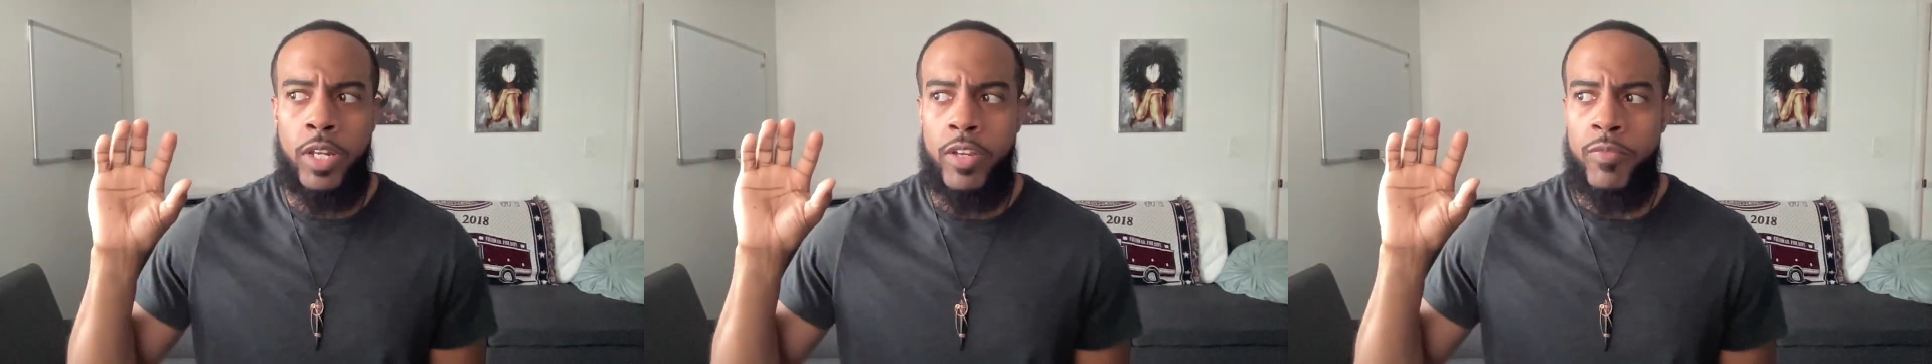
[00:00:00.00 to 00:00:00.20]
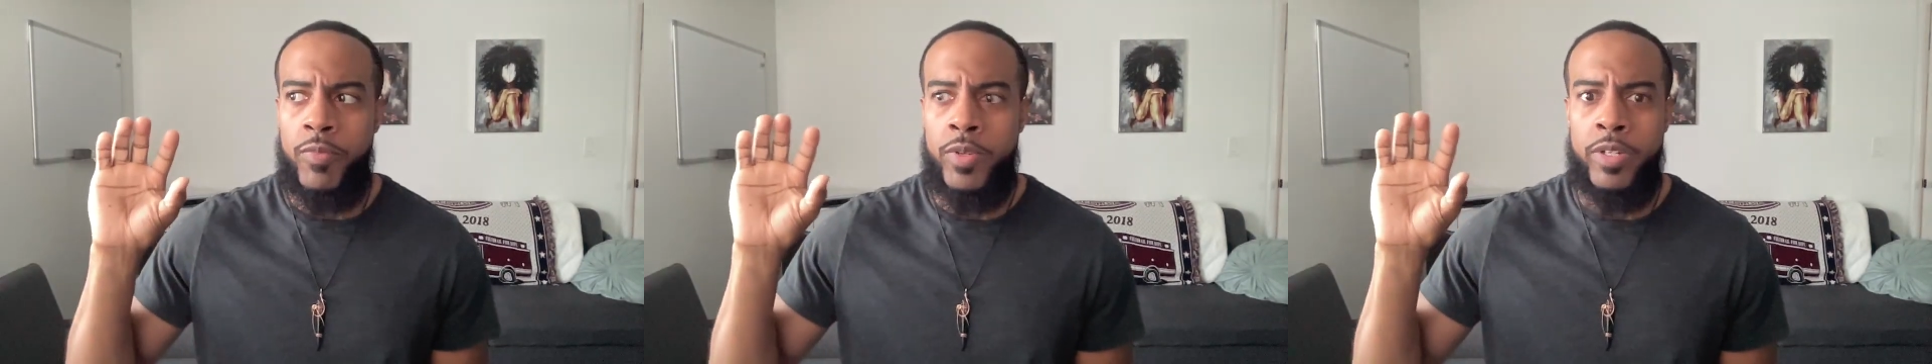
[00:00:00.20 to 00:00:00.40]

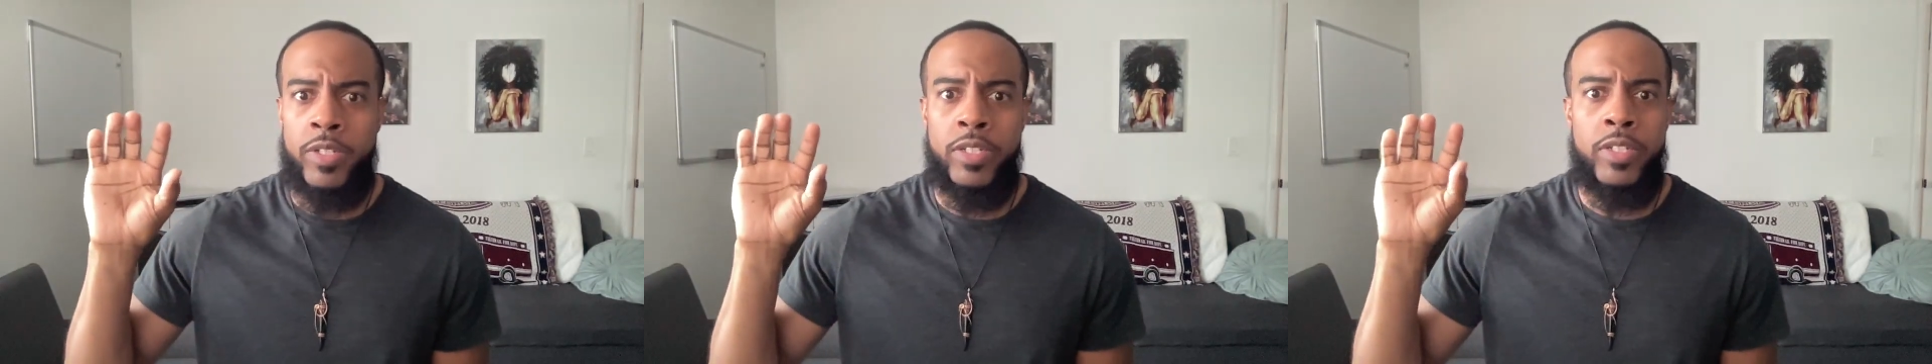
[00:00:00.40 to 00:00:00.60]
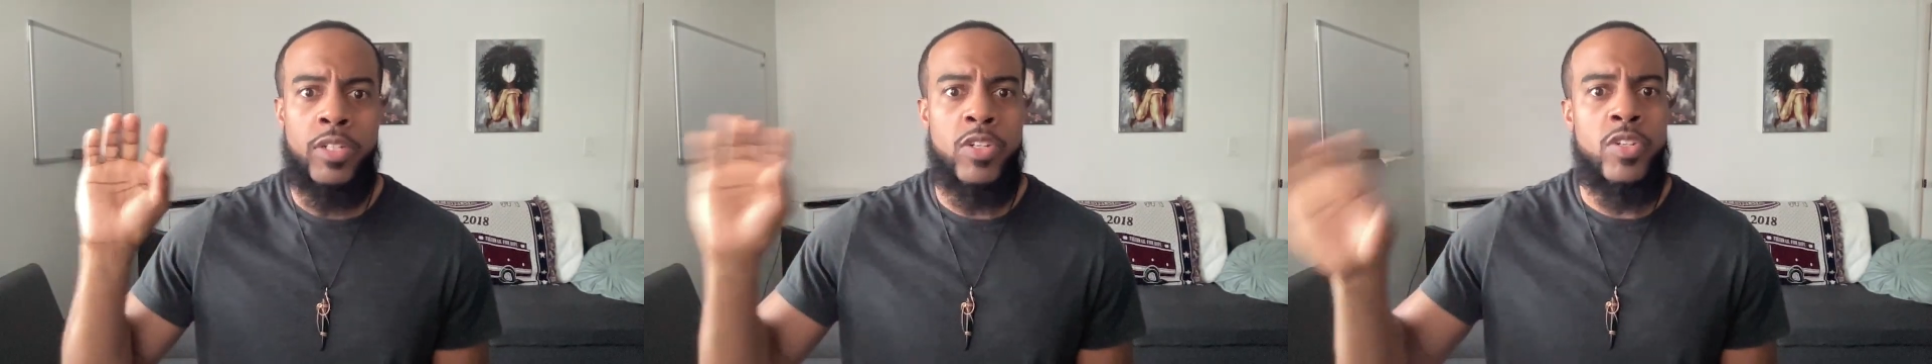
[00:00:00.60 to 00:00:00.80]
I've been
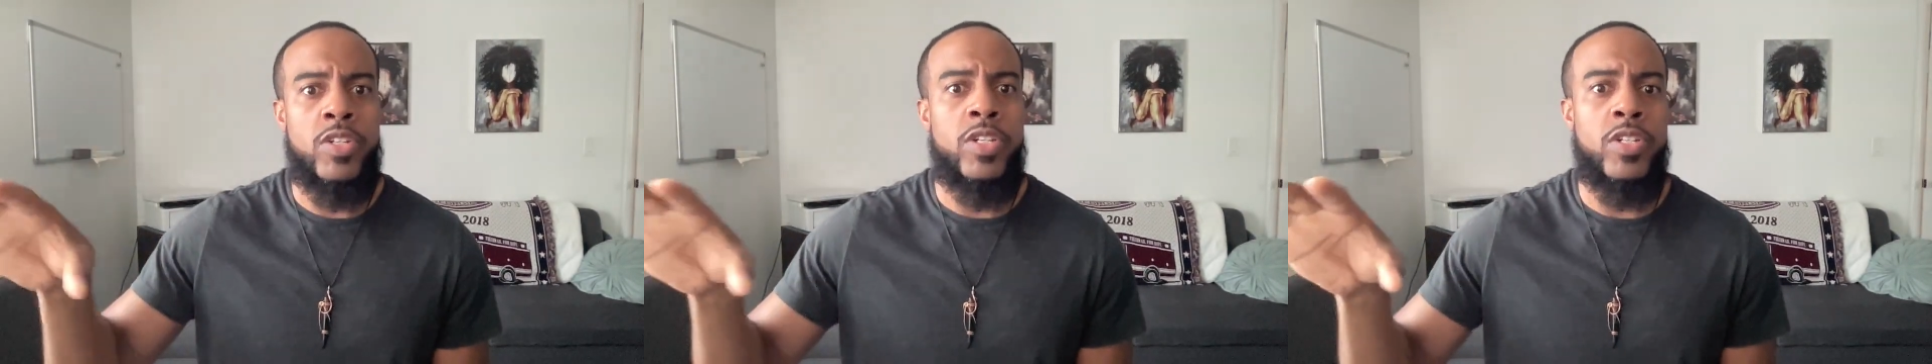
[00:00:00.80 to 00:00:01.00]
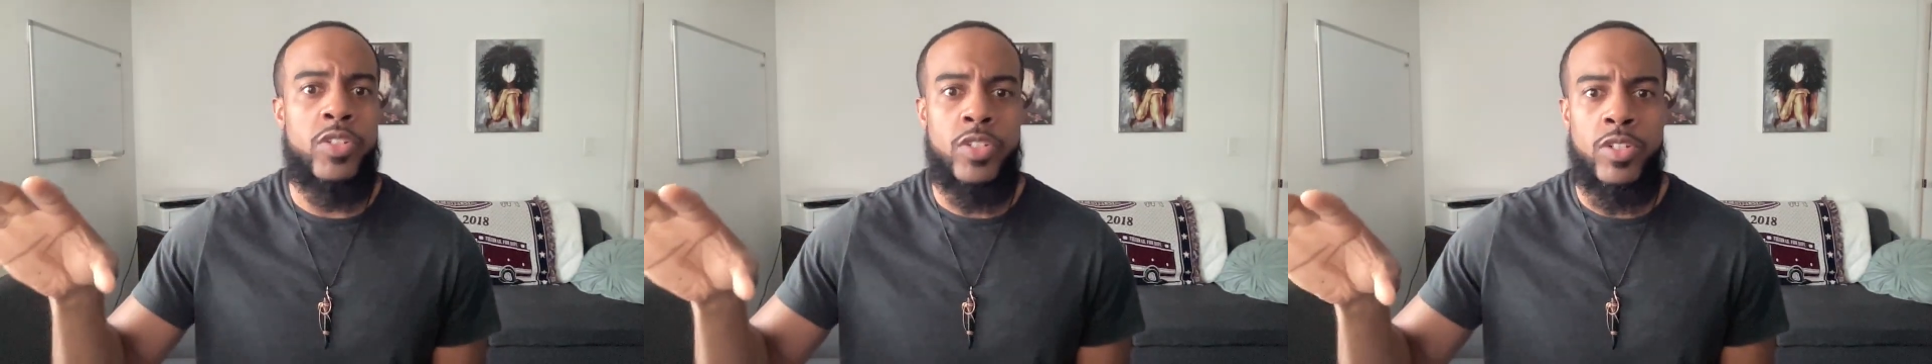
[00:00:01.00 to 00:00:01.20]

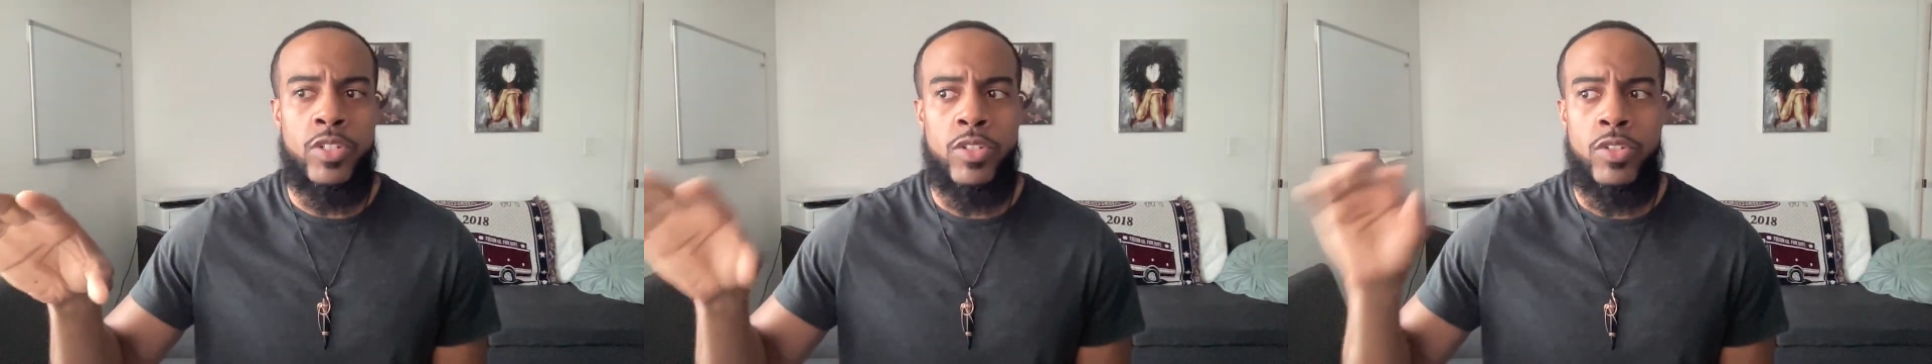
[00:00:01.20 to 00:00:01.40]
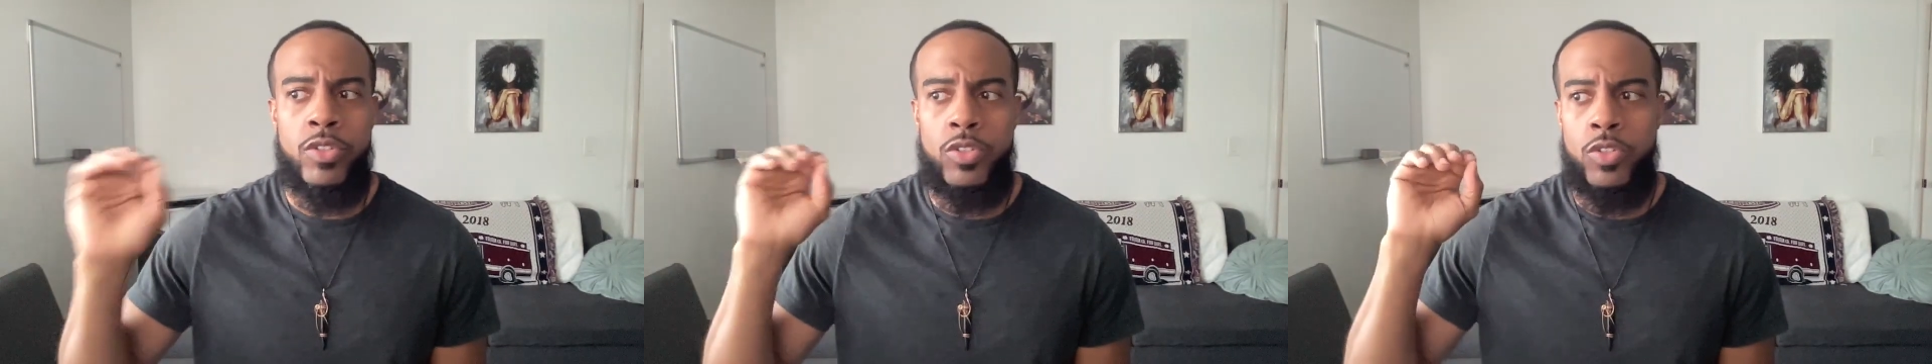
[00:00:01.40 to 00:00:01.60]

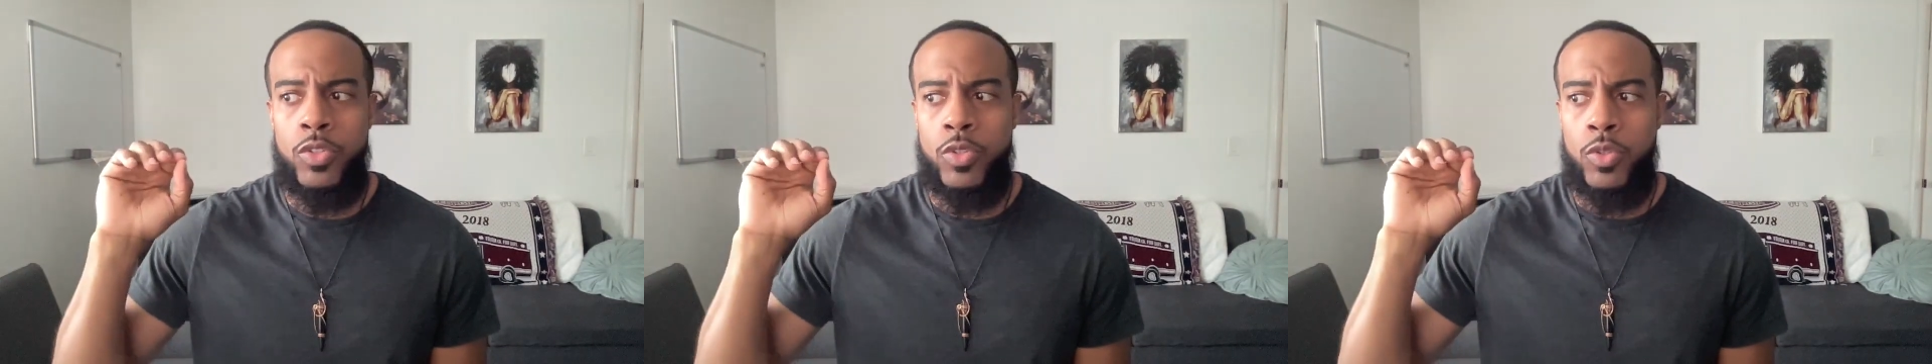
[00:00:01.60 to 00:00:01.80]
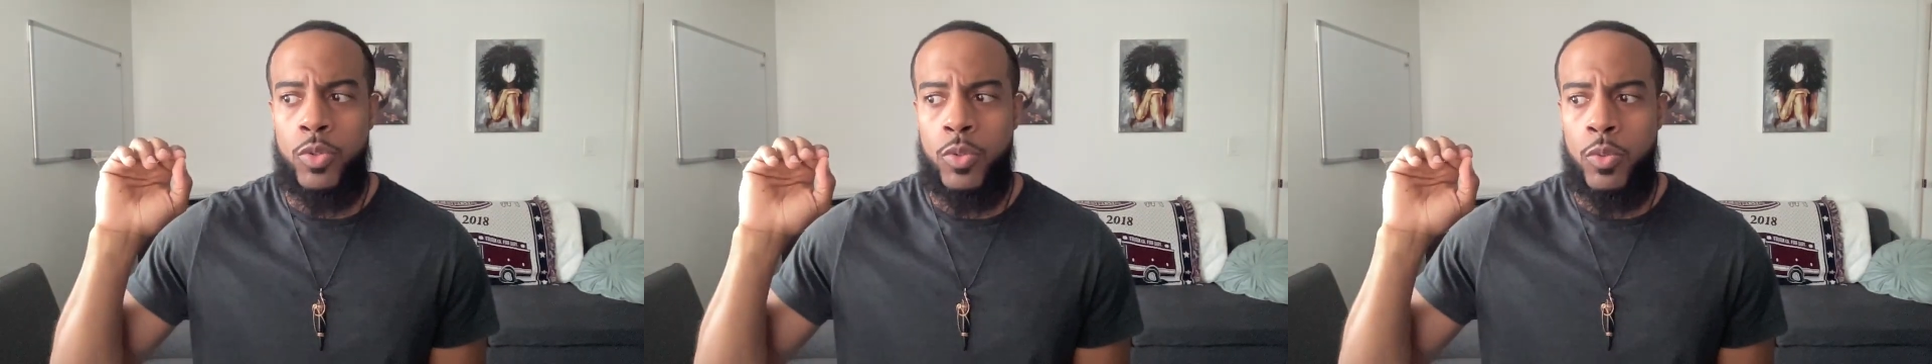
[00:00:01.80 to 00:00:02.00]
conditioned
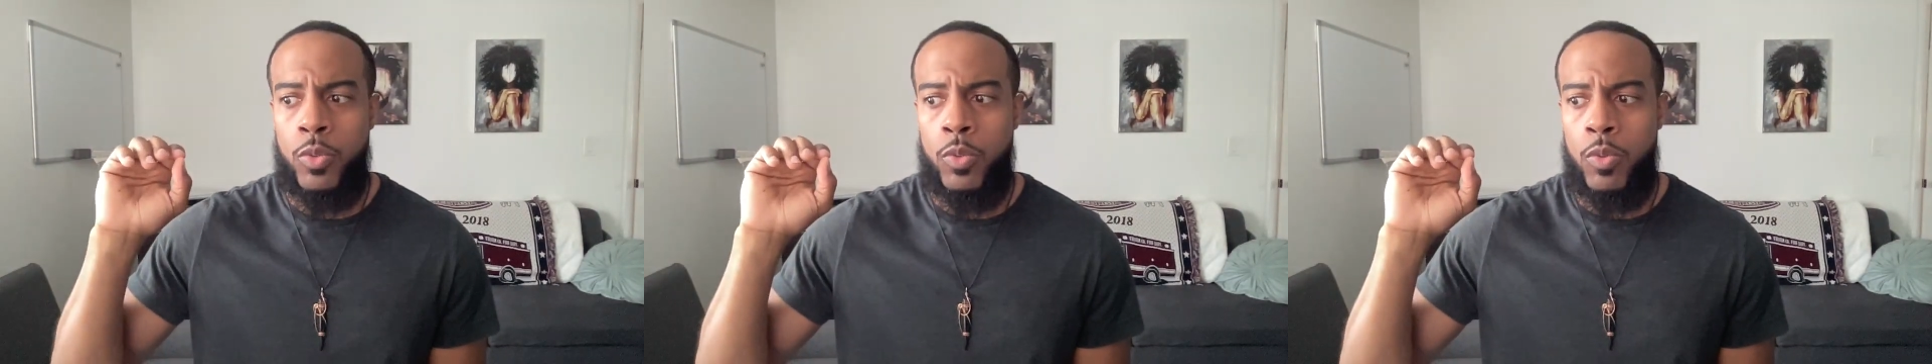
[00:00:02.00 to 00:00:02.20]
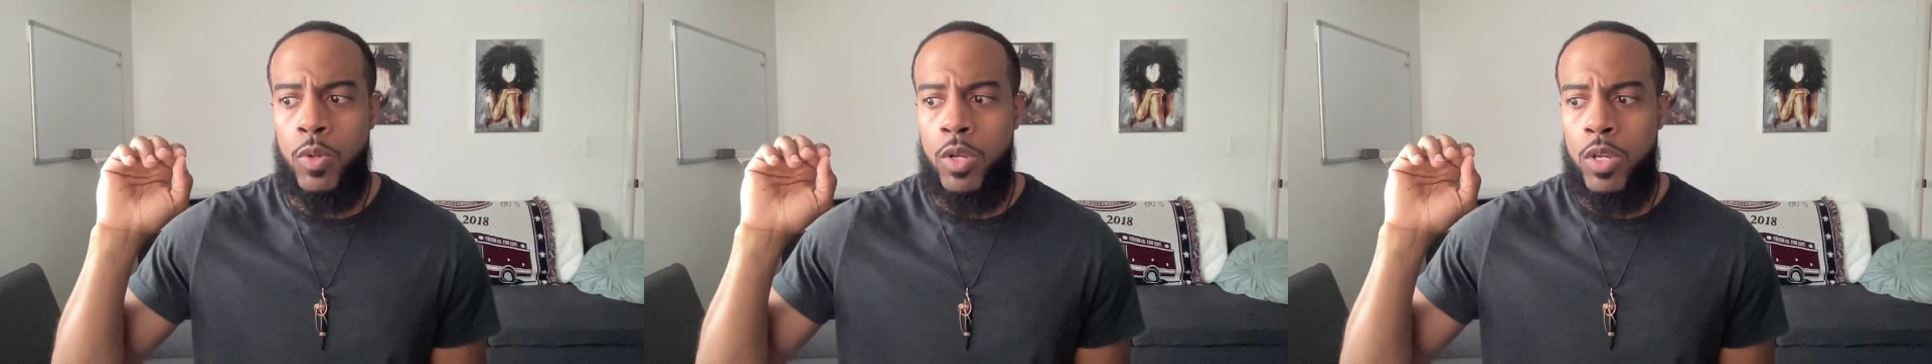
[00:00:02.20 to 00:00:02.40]

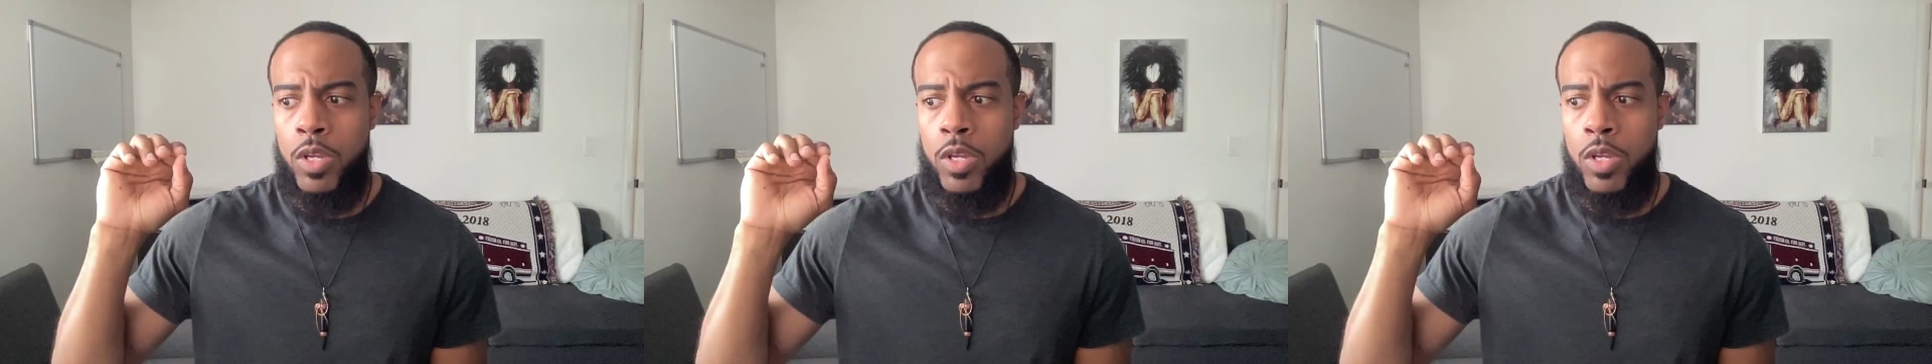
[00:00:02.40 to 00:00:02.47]
to